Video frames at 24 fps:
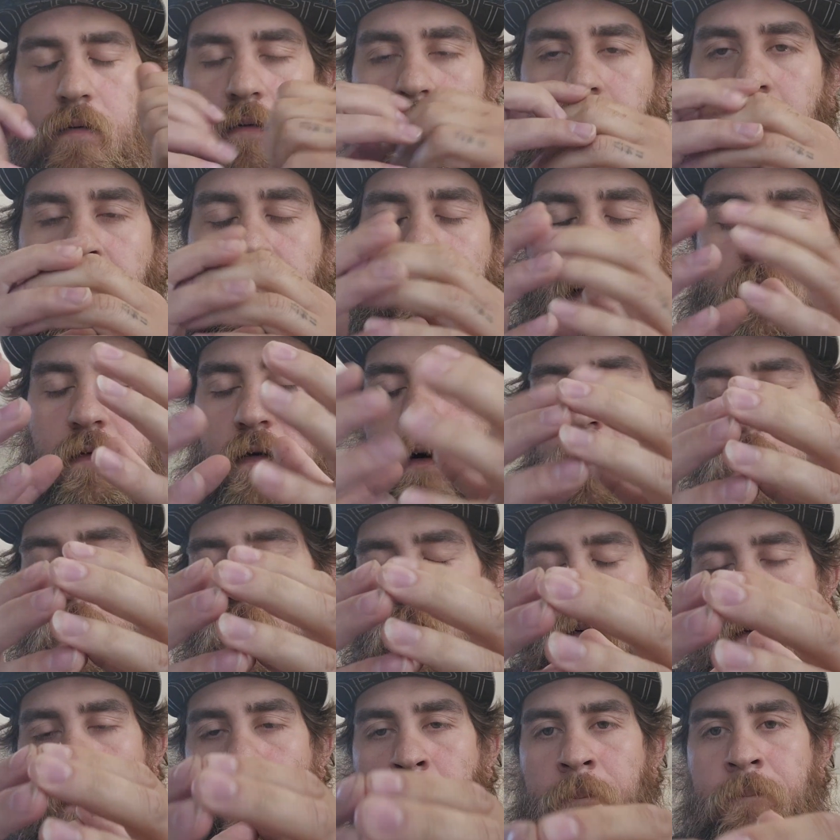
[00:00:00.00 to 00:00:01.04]
like
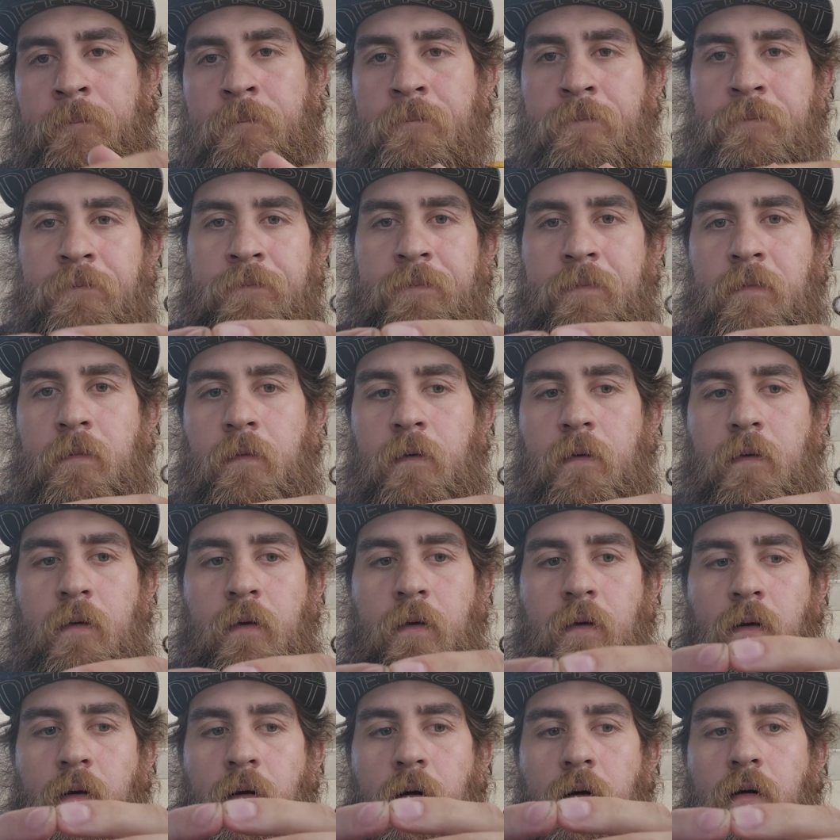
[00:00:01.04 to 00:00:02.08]
so.
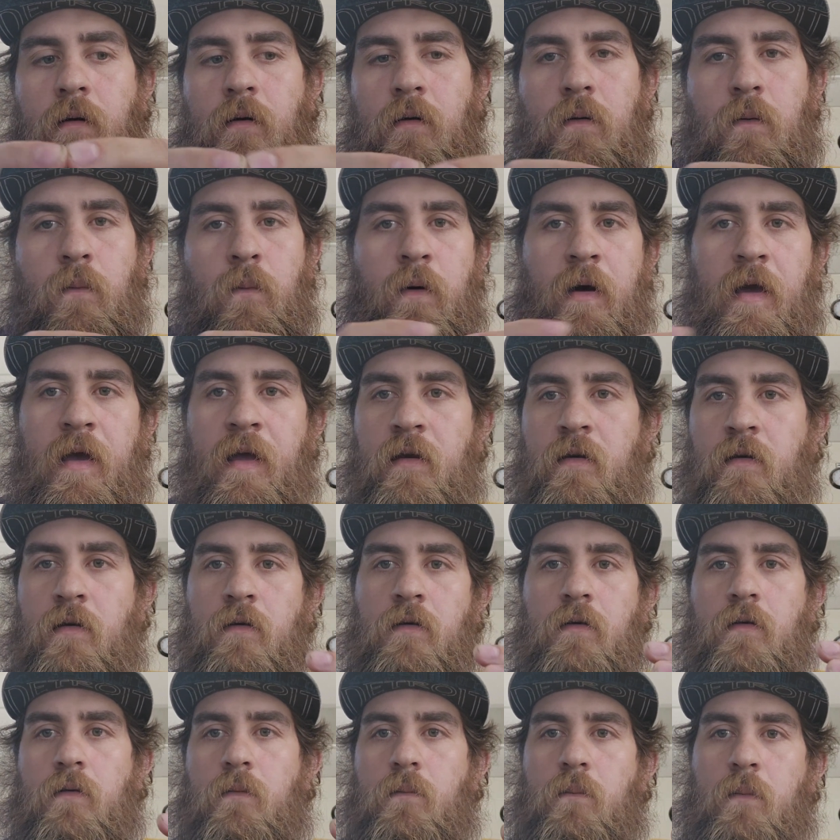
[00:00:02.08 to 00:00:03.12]

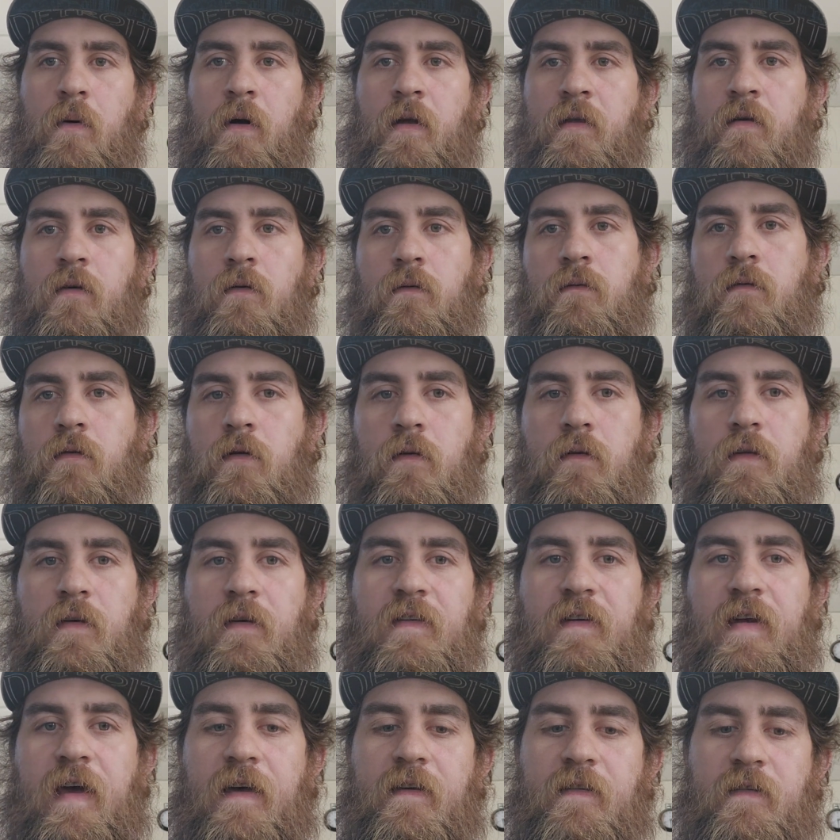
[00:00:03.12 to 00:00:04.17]
When you do
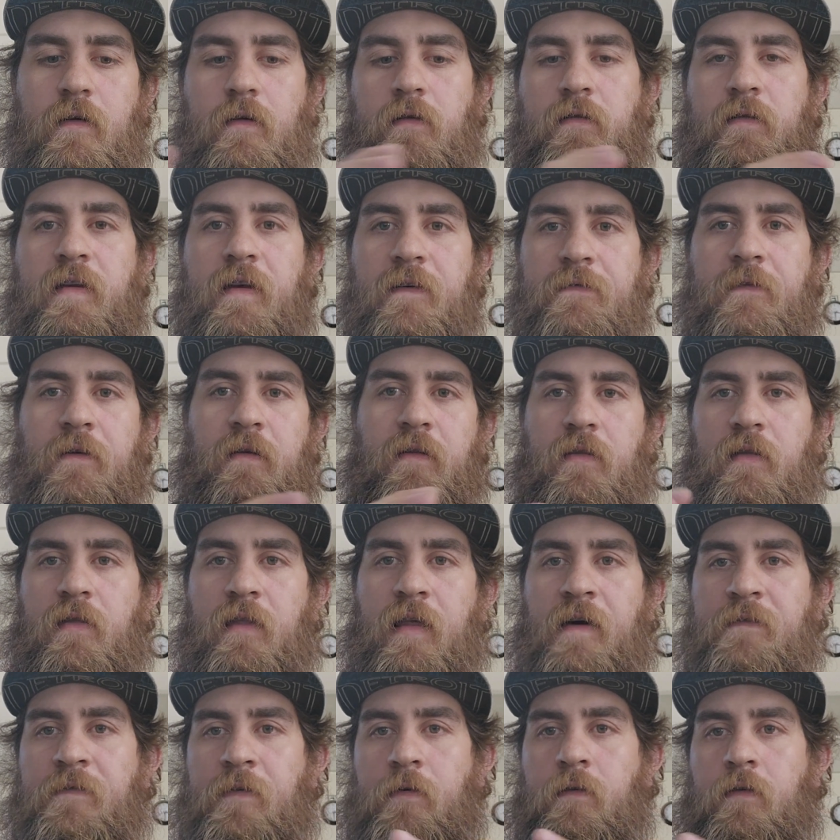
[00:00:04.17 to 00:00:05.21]
these tests, there are different
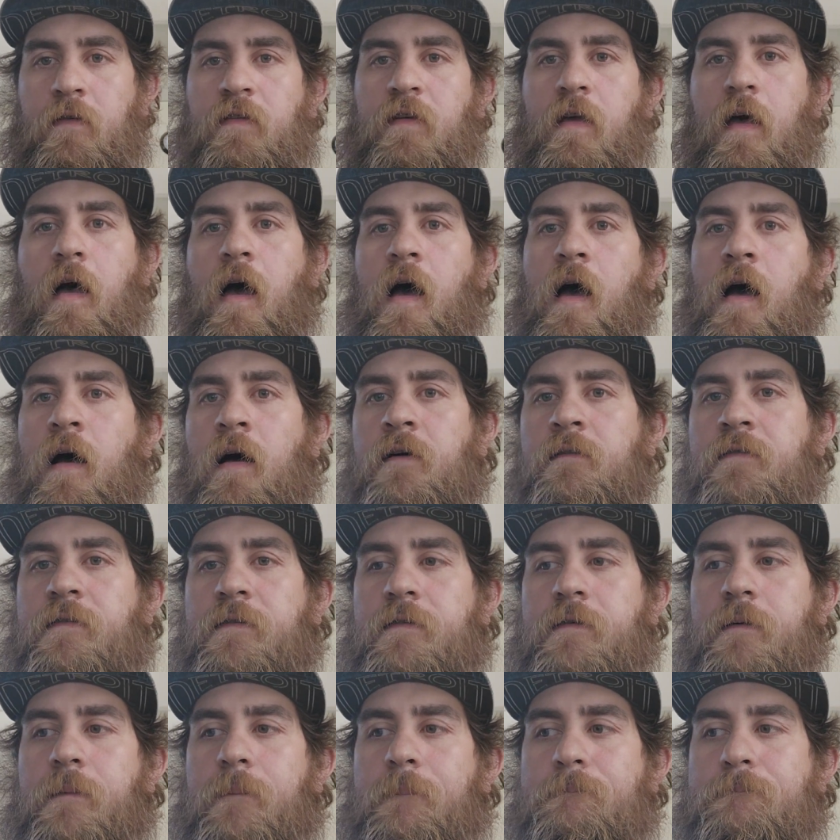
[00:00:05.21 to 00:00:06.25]
levels of
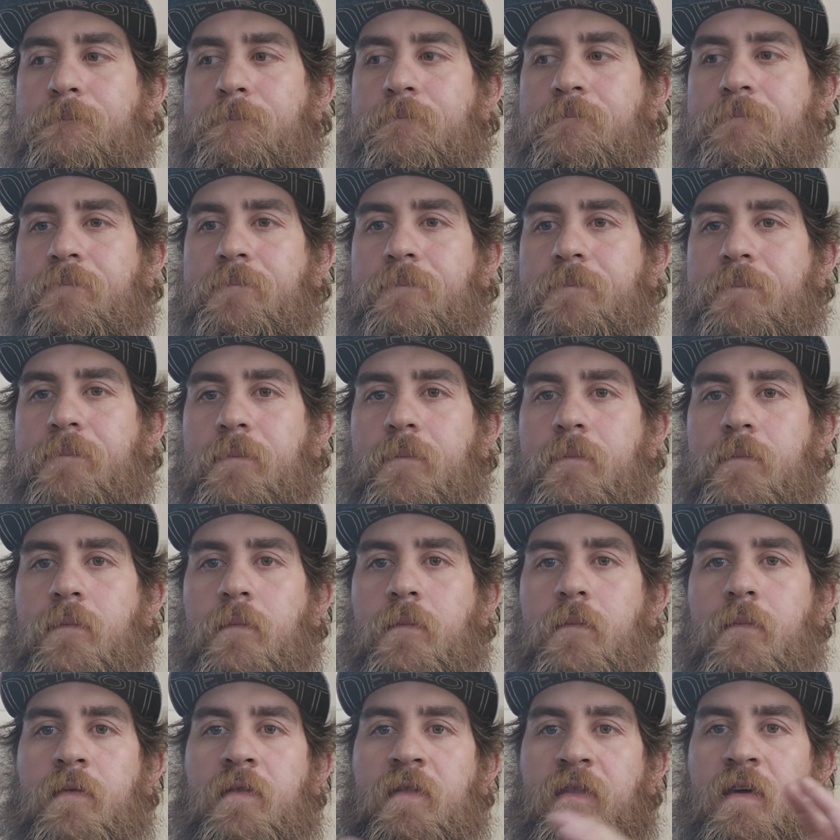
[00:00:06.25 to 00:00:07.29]

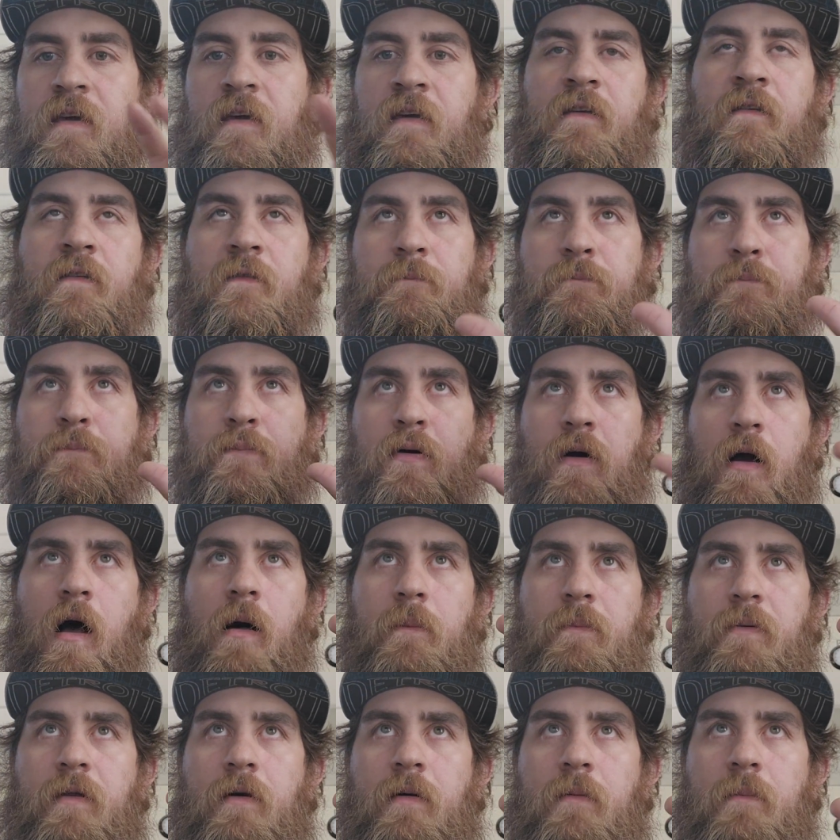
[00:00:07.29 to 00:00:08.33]
these
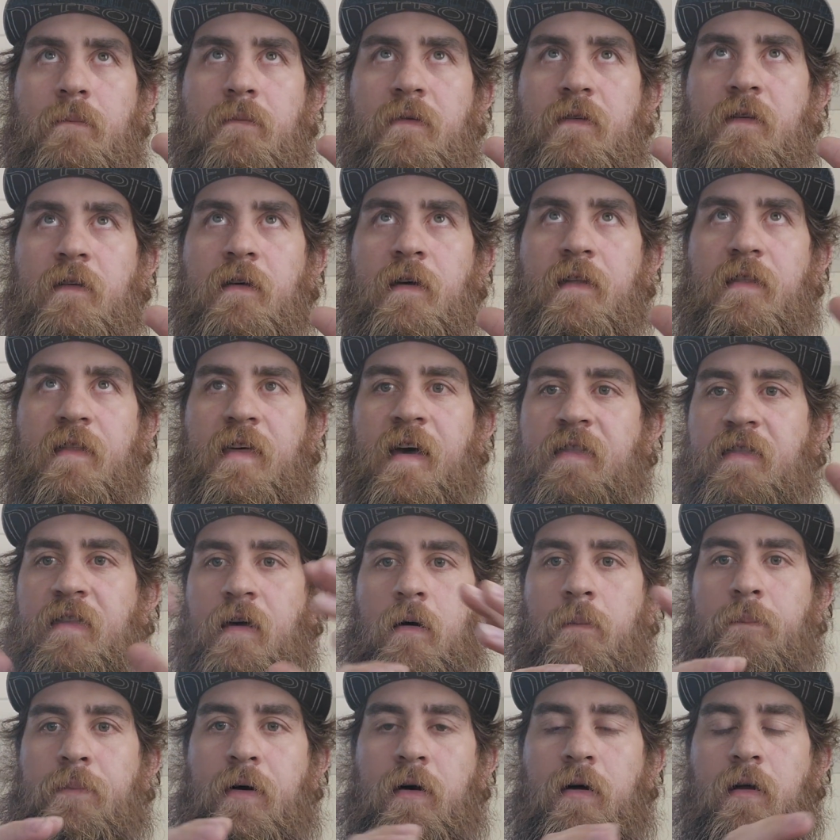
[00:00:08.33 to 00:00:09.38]
problems that
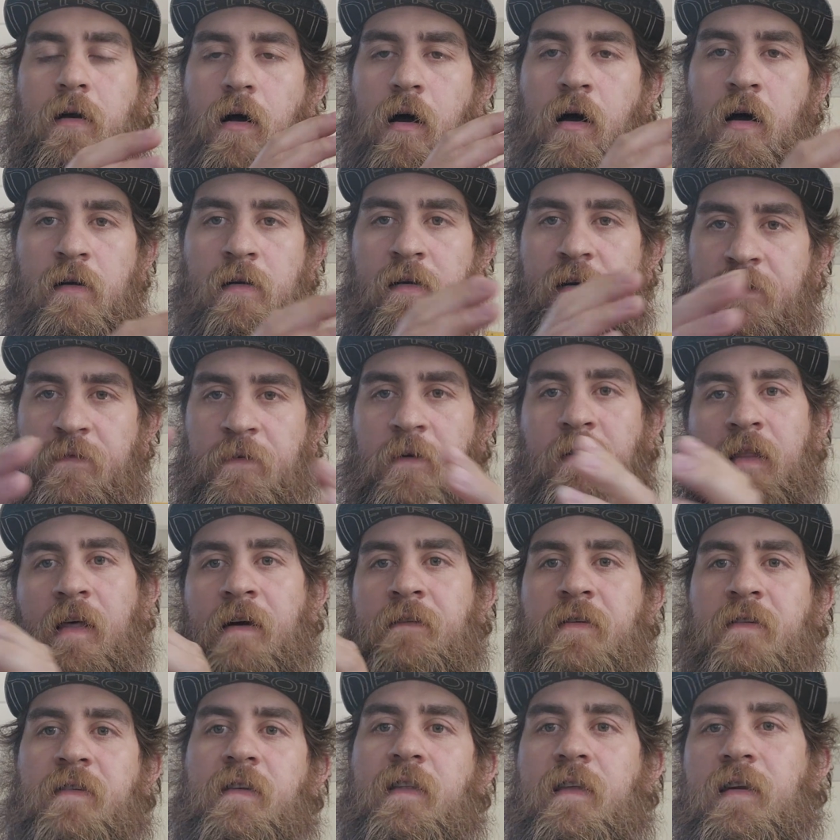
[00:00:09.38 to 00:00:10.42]
they'll put on different
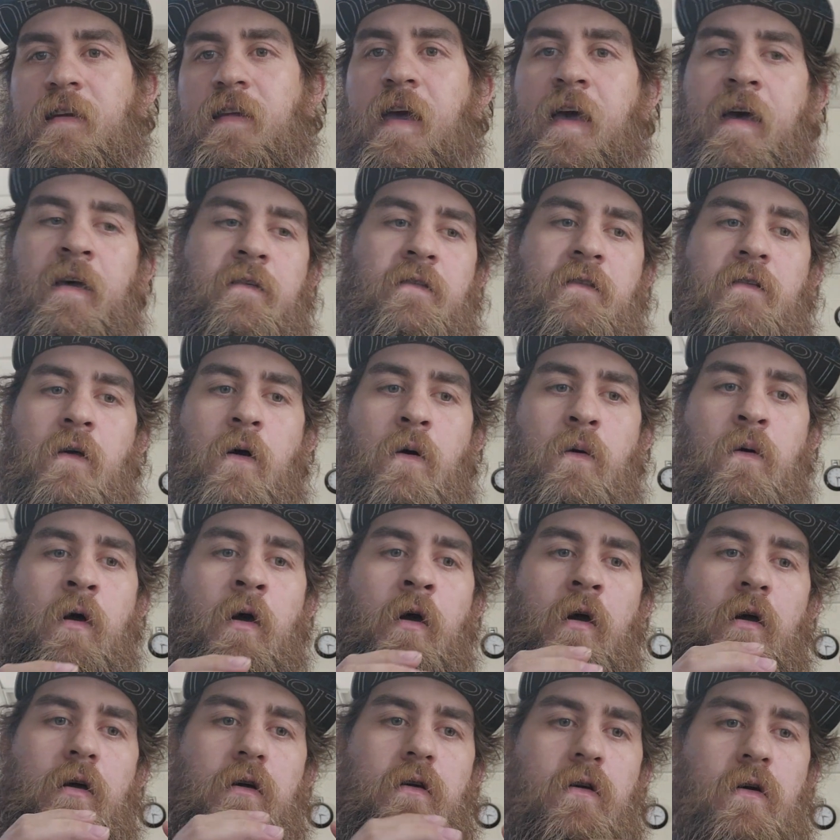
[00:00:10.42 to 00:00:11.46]
levels of the test. So
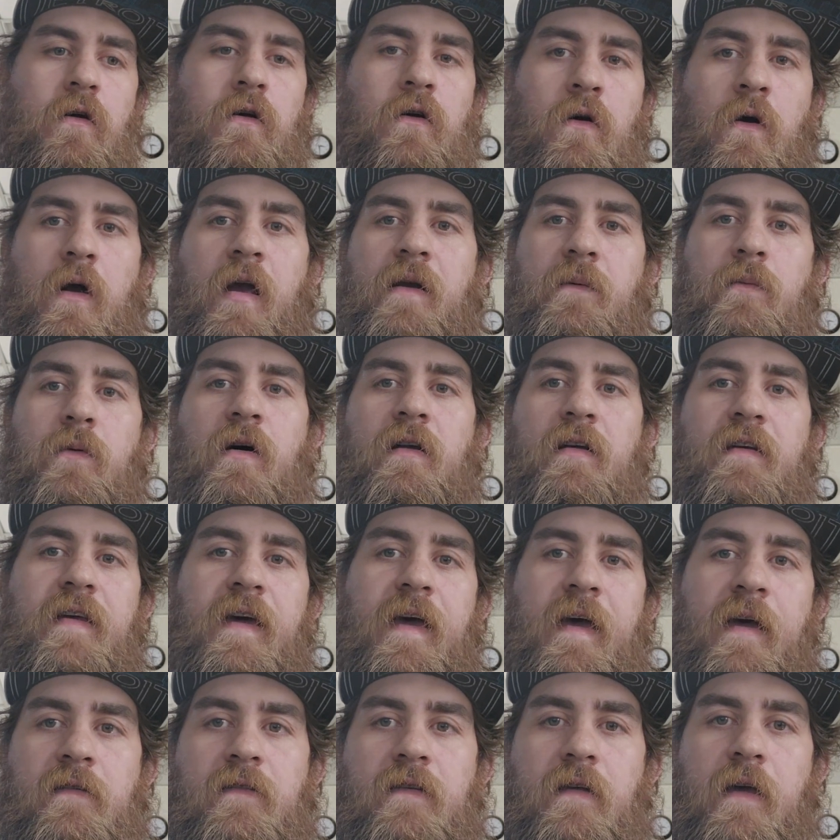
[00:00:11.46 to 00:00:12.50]
your grade 1
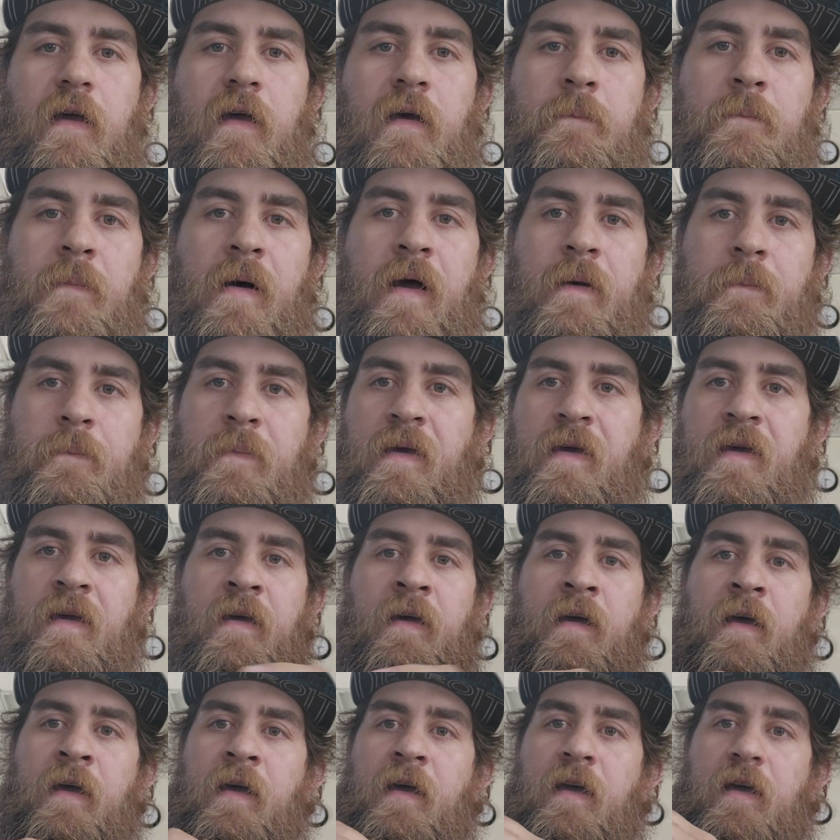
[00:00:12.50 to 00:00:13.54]
test, it might
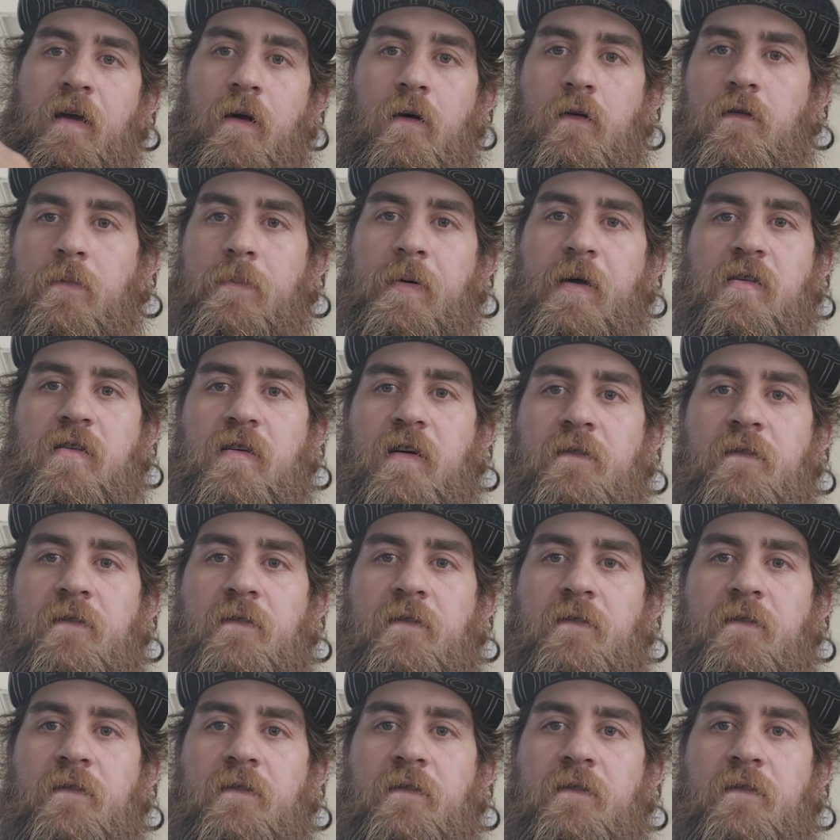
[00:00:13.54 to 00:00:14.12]
be, here's a bunch of